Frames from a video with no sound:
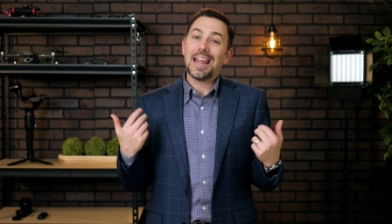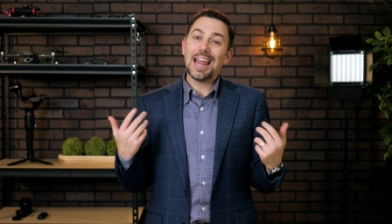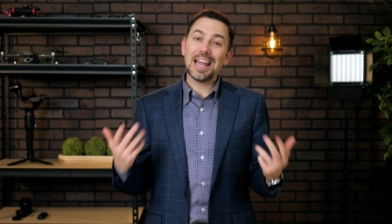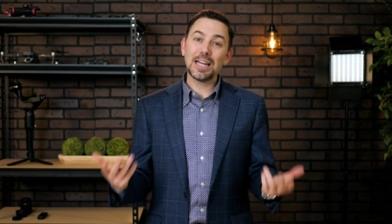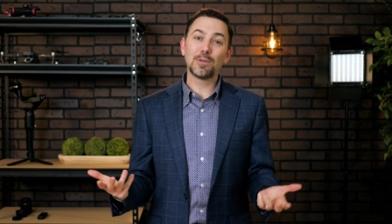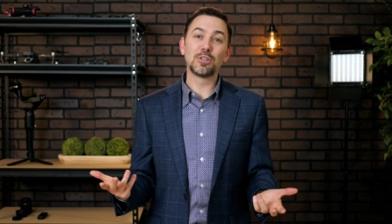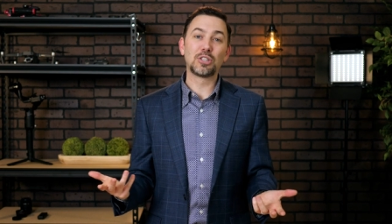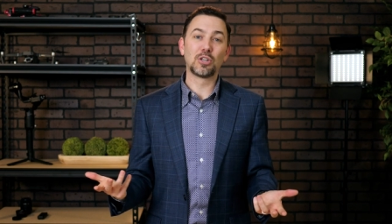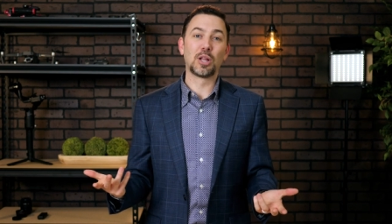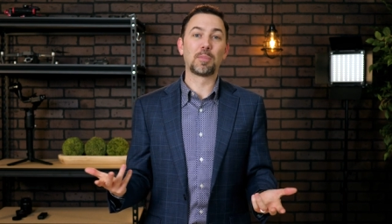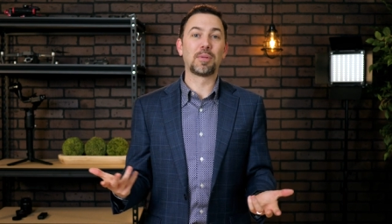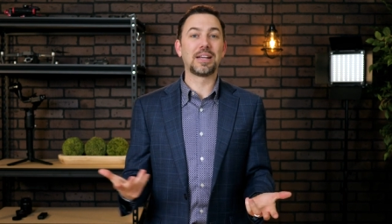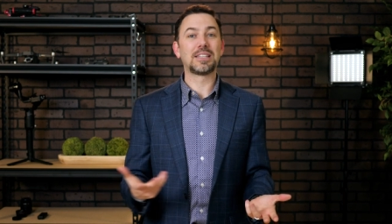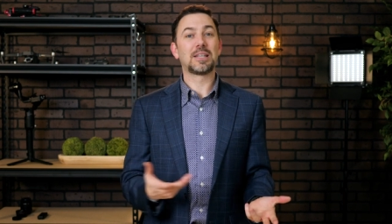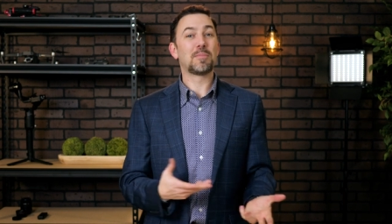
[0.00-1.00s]
And it was the only
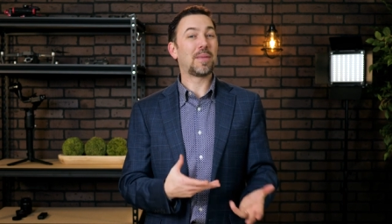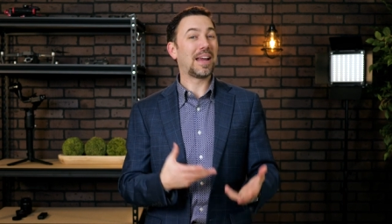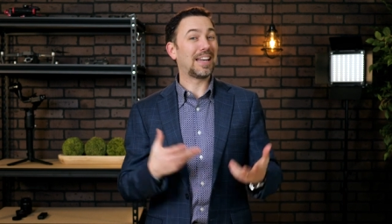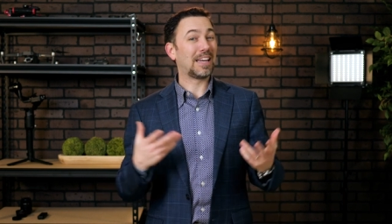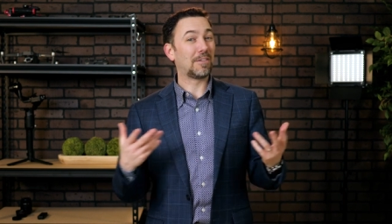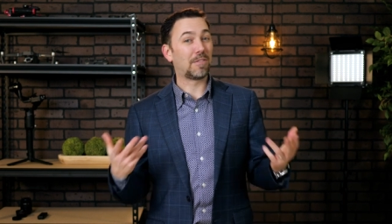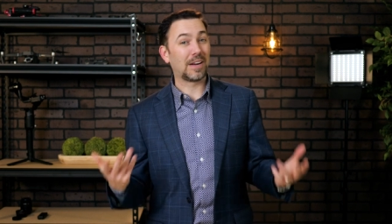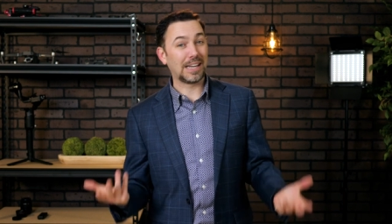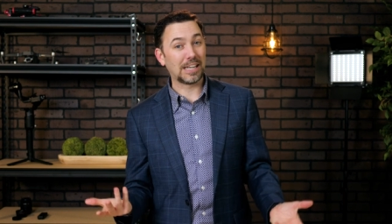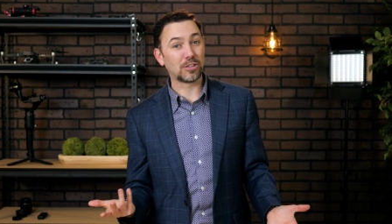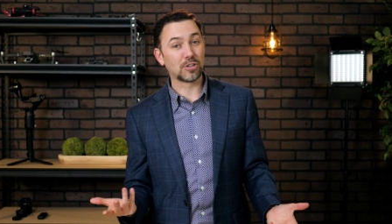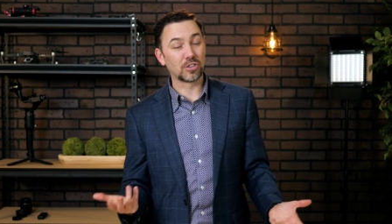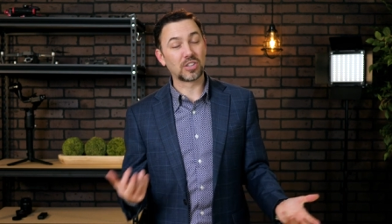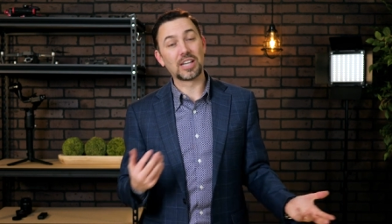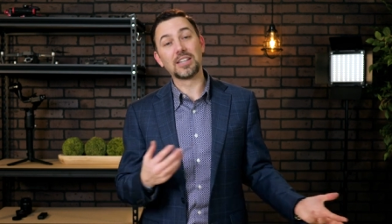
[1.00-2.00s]
place that made any
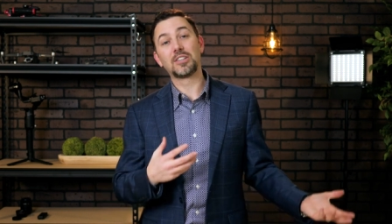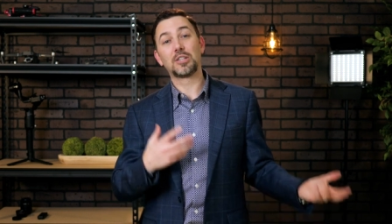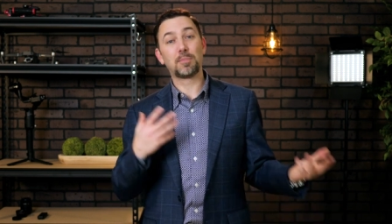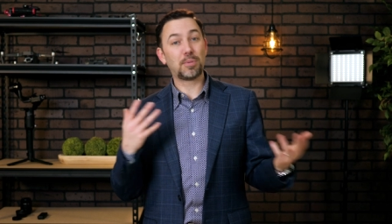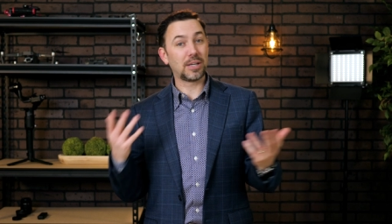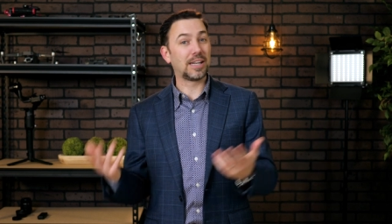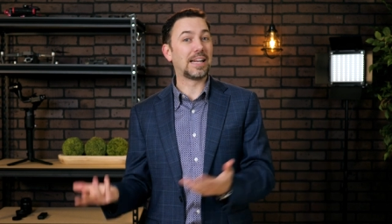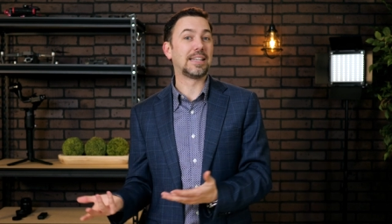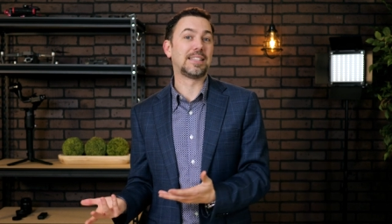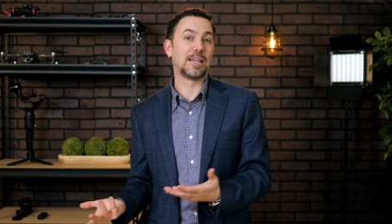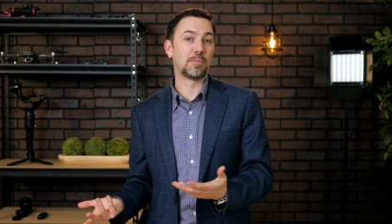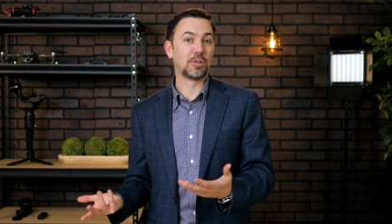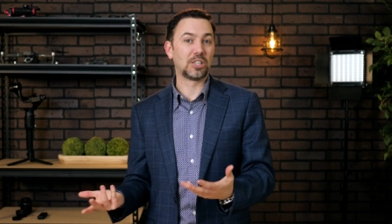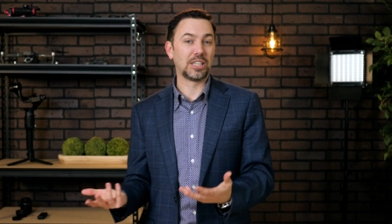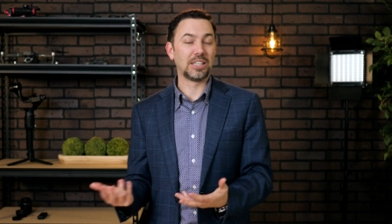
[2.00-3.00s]
financial sense to put an
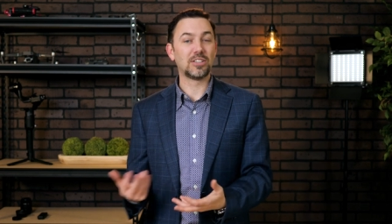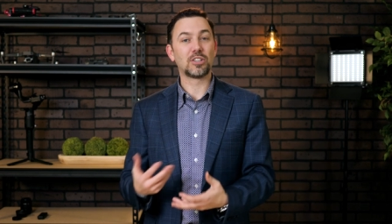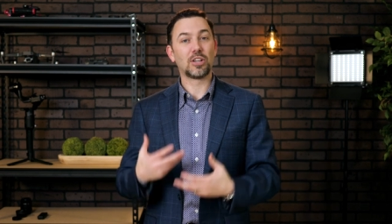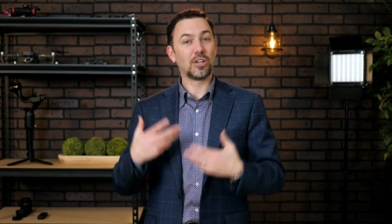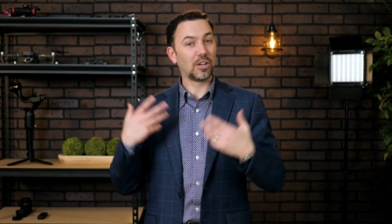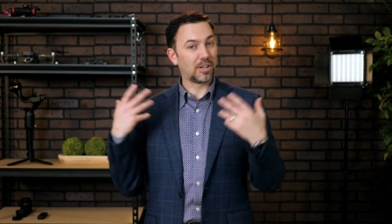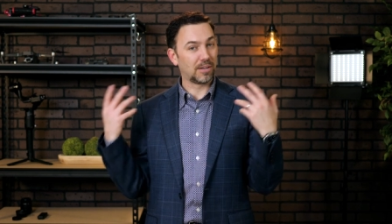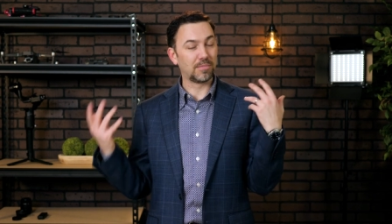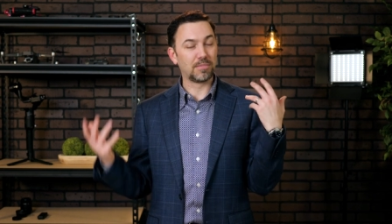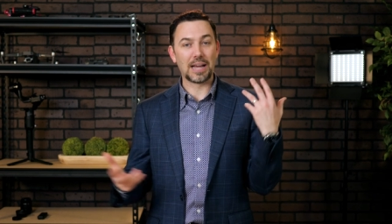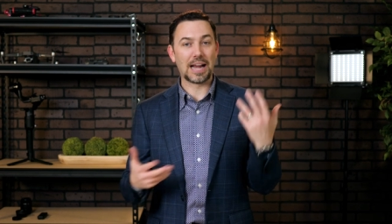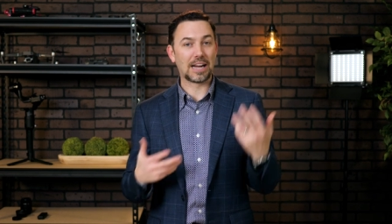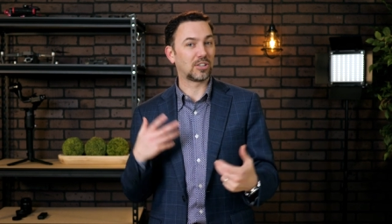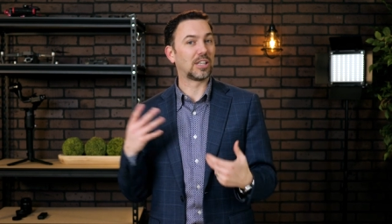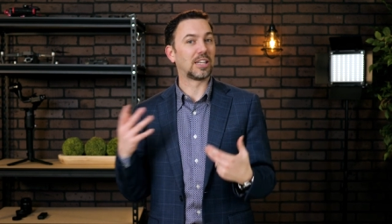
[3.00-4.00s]
ATM machine so that you could
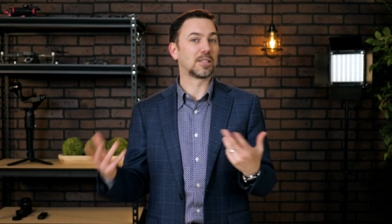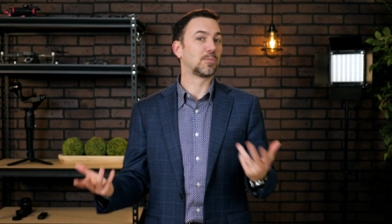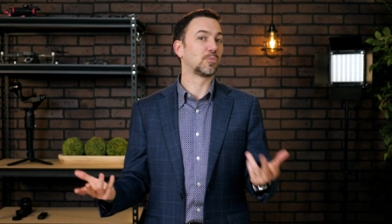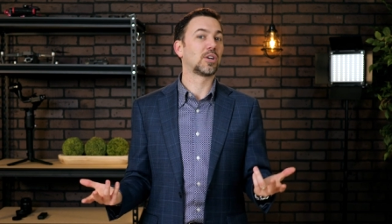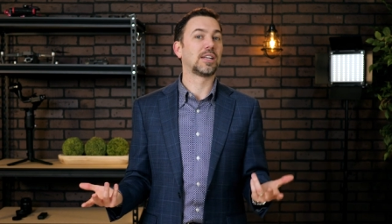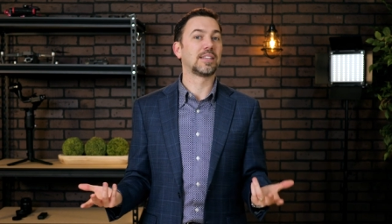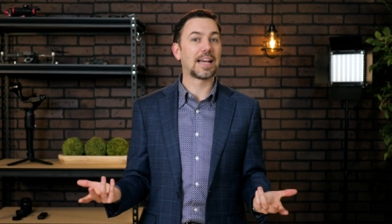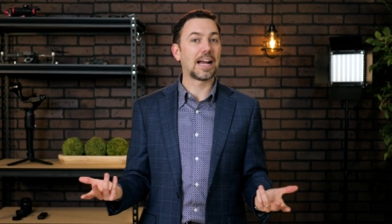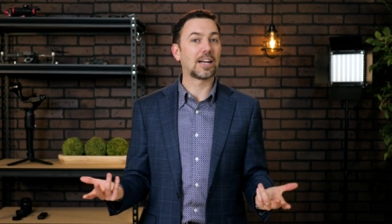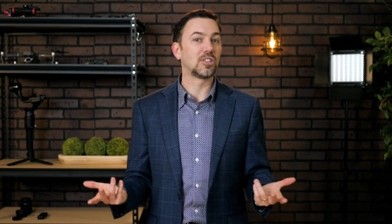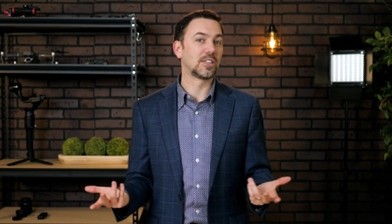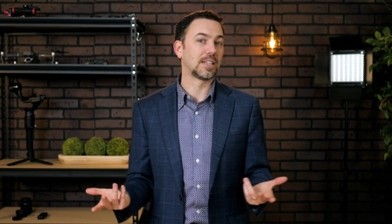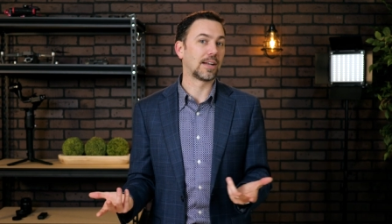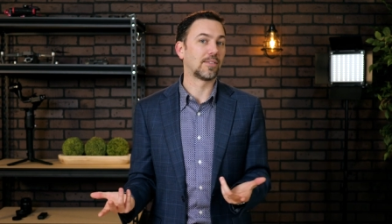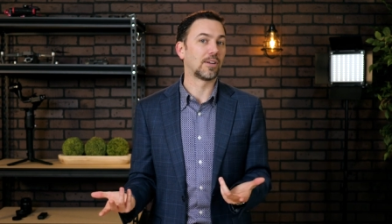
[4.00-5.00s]
actually get some
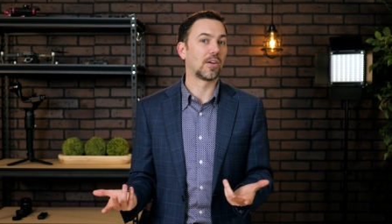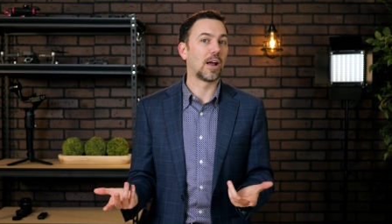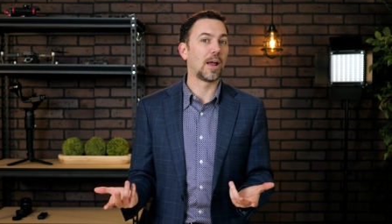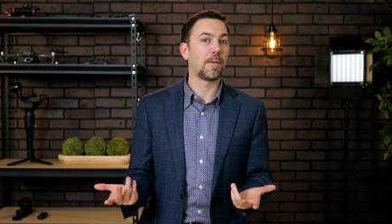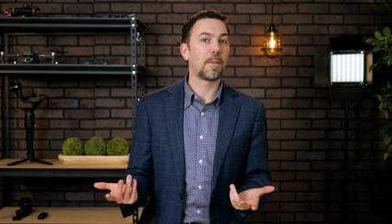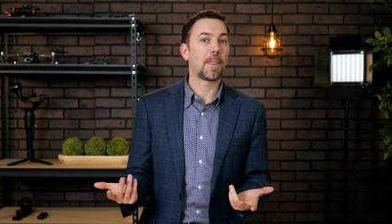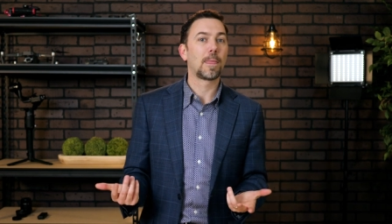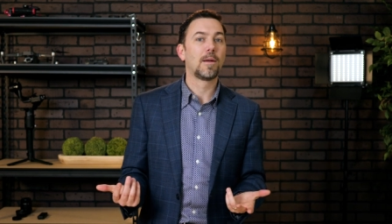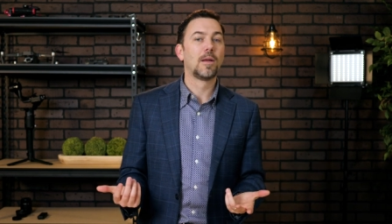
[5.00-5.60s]
transactions out of it, right?